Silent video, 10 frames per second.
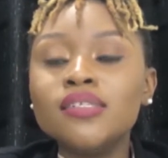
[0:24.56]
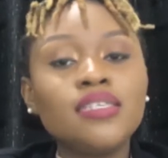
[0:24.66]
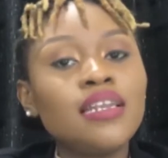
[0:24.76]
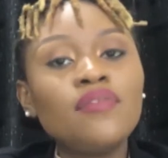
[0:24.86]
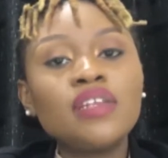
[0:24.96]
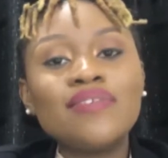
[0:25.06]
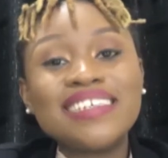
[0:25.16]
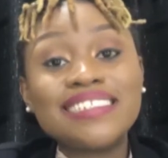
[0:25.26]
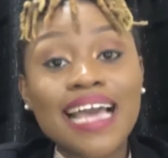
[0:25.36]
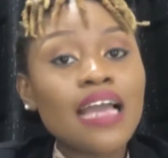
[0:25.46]
level of
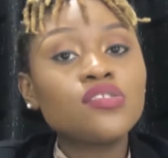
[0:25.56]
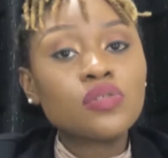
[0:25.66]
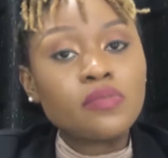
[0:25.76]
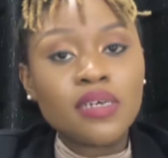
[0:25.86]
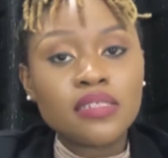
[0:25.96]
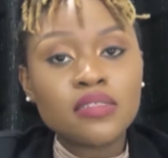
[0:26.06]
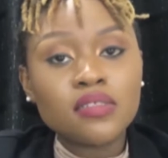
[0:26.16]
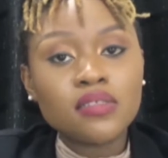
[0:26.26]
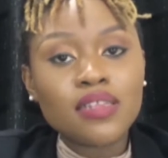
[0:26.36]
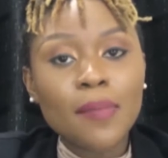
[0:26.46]

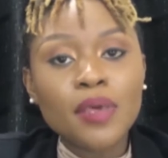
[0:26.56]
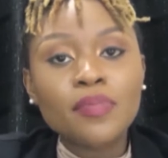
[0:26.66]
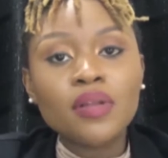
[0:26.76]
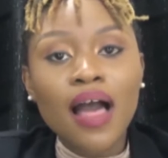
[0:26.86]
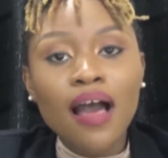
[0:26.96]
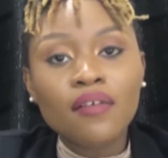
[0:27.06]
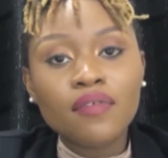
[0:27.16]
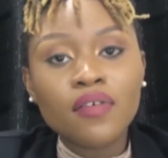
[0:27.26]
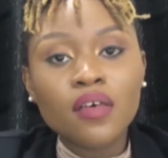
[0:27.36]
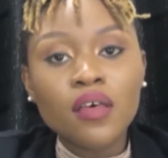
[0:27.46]
entitlement that people have
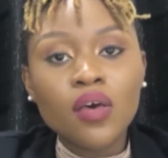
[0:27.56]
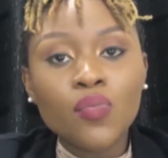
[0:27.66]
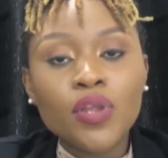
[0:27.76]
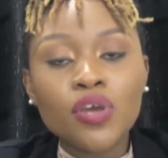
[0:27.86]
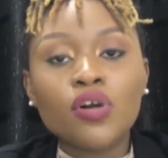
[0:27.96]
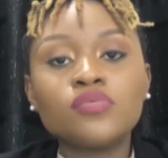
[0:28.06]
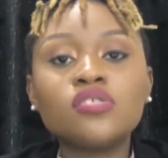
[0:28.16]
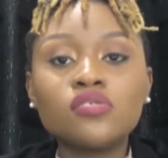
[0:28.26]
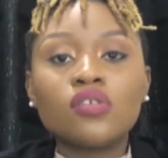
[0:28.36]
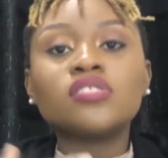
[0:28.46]
when it comes
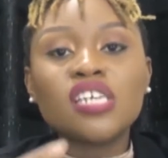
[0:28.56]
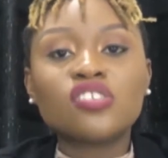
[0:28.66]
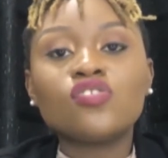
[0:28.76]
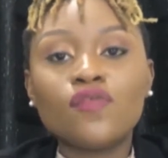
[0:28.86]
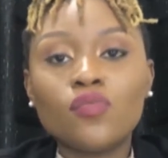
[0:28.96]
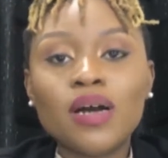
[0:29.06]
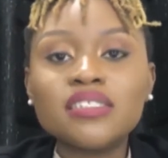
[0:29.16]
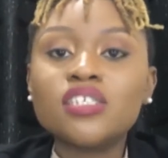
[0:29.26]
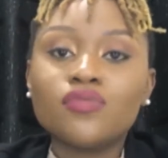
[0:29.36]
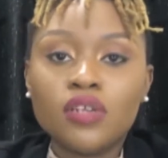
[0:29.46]
to the context of
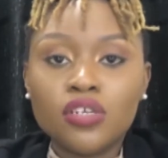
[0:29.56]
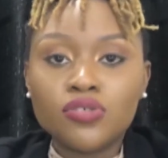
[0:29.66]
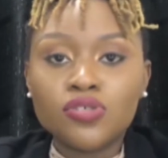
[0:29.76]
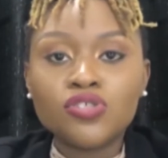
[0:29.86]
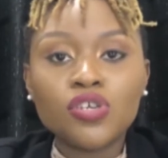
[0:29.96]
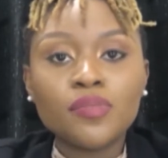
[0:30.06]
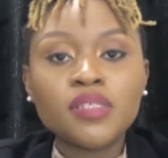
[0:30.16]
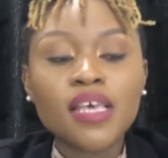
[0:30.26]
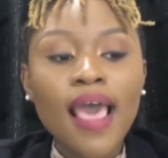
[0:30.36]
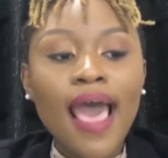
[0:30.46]
romantic
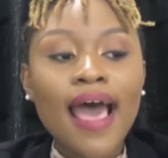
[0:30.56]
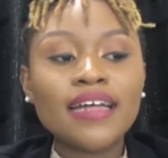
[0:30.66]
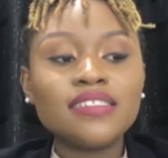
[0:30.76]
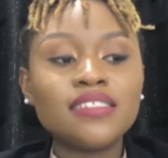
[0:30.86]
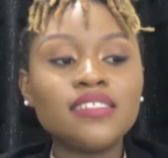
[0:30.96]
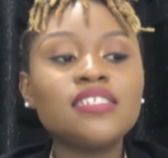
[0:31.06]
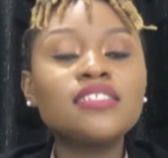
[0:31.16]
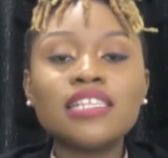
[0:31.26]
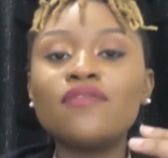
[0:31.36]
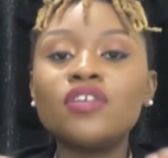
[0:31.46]
relationships, and
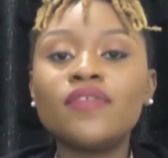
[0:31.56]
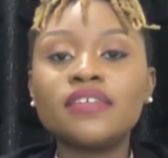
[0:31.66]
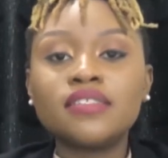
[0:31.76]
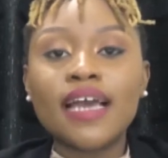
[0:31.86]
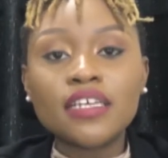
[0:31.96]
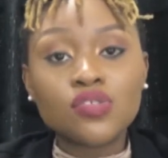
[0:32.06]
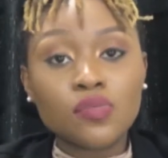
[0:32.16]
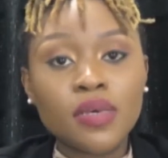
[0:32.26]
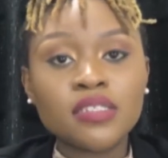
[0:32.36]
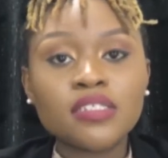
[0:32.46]
this level of
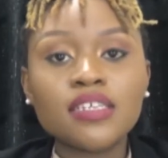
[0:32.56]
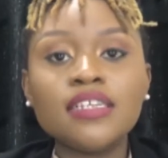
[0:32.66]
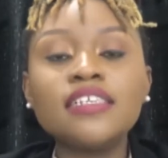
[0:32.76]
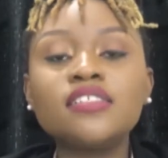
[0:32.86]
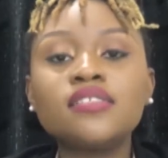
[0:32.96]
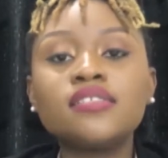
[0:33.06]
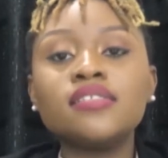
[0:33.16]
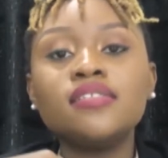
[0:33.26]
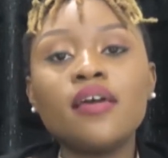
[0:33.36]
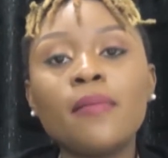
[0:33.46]
entitlement leads to
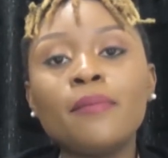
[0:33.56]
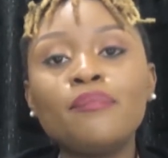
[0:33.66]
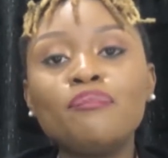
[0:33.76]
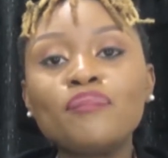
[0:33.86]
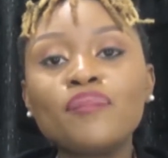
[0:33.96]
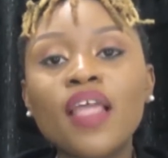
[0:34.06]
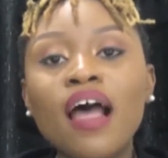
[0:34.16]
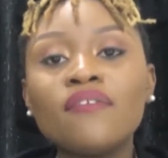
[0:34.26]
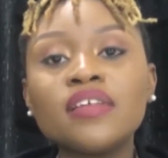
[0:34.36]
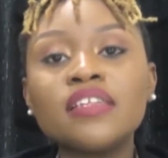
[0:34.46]
them
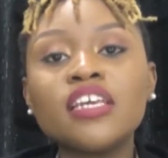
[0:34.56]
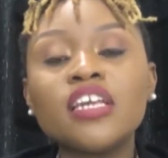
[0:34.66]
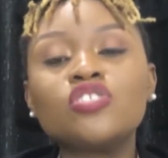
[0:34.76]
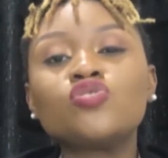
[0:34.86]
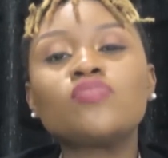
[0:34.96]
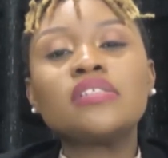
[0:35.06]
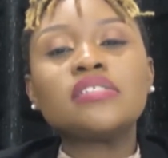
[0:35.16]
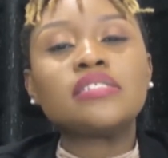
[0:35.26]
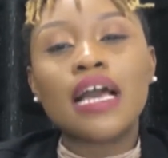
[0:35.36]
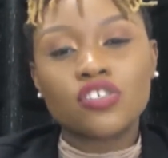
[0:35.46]
having a
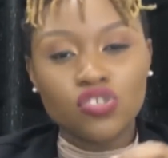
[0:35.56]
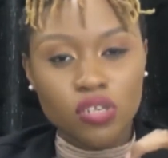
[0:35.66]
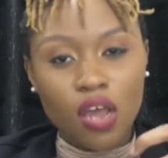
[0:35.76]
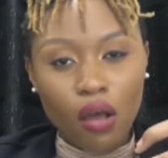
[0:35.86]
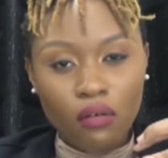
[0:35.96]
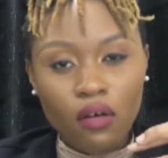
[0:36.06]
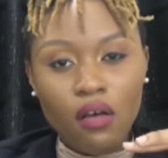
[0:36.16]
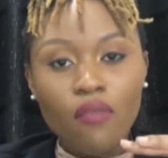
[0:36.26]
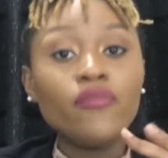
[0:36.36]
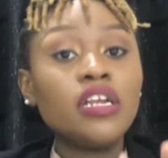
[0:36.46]
transactional
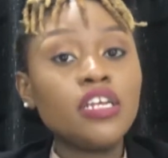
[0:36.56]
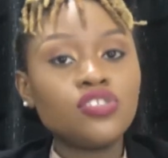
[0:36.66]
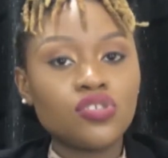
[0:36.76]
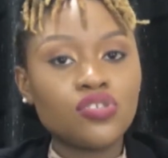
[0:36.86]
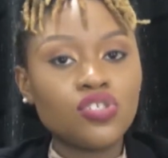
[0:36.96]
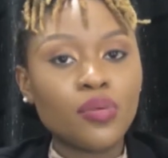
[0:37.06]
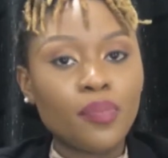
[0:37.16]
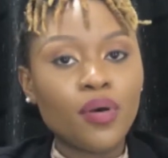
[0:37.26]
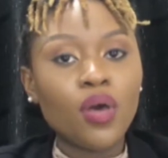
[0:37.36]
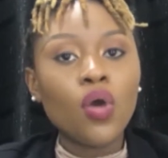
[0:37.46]
relationship
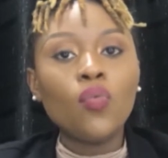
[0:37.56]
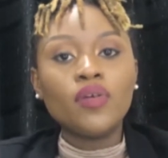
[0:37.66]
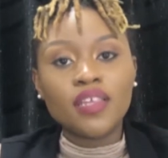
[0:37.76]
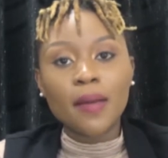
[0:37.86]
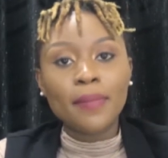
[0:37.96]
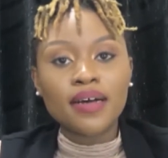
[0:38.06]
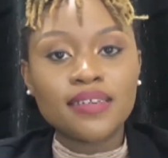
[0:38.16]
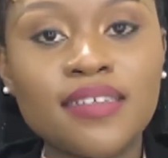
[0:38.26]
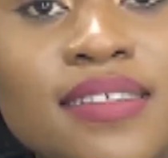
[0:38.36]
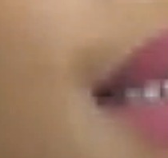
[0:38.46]
with their
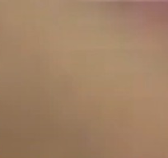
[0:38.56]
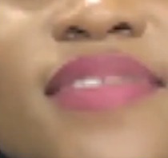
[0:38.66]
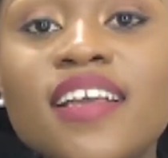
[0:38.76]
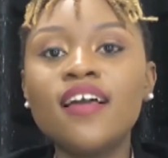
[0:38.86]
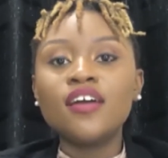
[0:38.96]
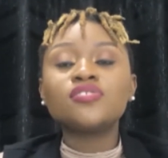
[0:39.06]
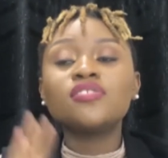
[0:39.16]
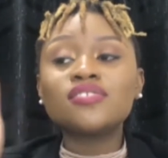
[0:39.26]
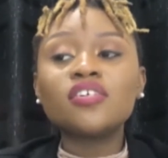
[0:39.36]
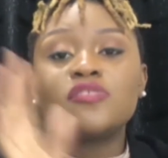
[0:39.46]
partners. So
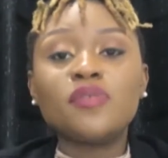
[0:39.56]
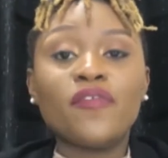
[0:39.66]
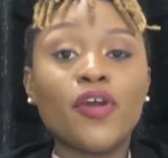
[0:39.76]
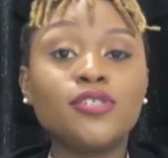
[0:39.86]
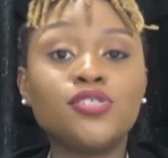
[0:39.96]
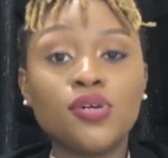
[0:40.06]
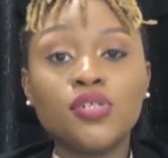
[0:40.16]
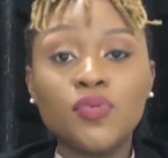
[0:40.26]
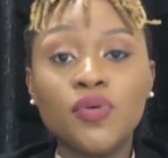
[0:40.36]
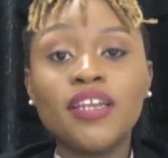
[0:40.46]
it's going to be a very
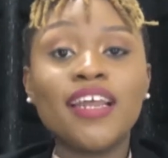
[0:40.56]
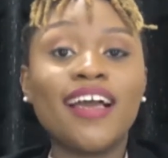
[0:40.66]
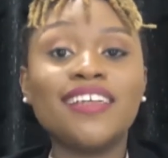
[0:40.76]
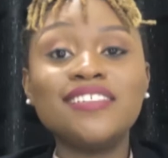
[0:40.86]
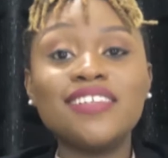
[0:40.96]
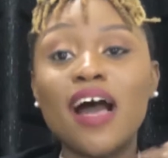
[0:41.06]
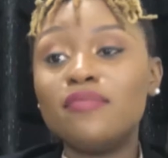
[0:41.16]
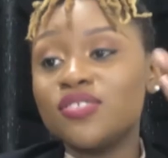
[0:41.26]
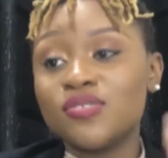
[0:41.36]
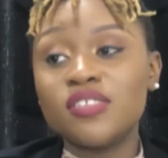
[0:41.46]
short one, and
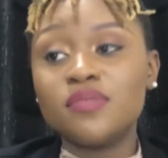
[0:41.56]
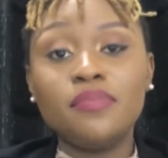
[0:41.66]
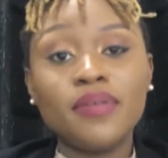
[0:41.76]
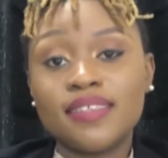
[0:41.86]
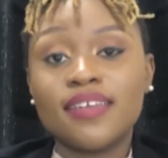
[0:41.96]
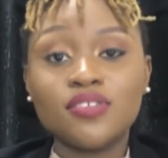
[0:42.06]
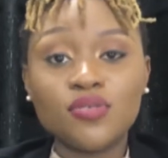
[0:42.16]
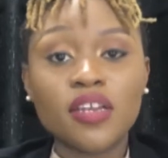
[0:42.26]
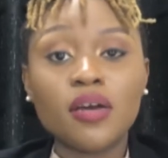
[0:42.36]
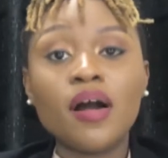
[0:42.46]
I'm just going to be basically
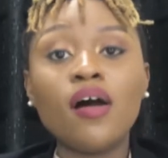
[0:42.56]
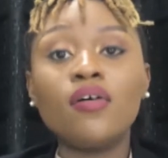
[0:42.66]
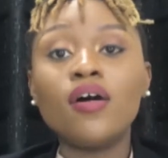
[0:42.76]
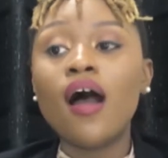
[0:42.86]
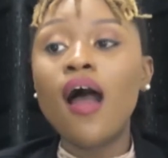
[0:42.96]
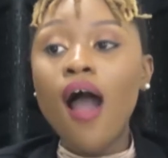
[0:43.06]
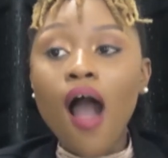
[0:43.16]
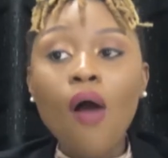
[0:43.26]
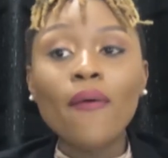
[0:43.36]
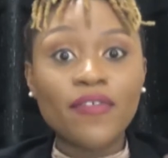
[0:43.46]
talking about
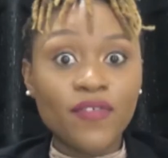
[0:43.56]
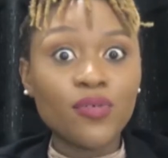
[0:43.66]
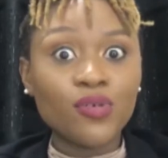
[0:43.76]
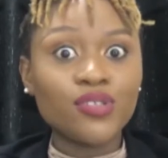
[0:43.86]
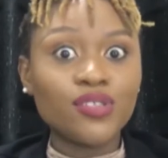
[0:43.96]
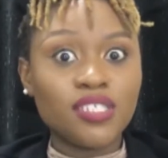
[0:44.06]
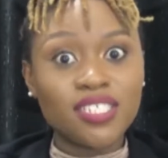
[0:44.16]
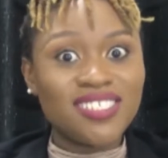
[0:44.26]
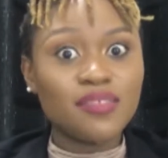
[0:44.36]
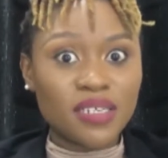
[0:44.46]
how I feel on
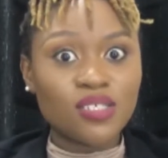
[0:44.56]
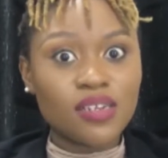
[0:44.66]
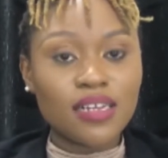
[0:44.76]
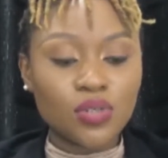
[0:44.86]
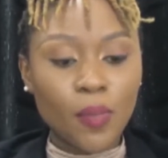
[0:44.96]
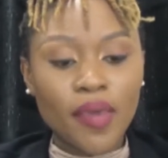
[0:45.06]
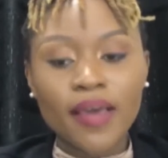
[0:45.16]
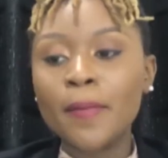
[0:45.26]
this particular topic.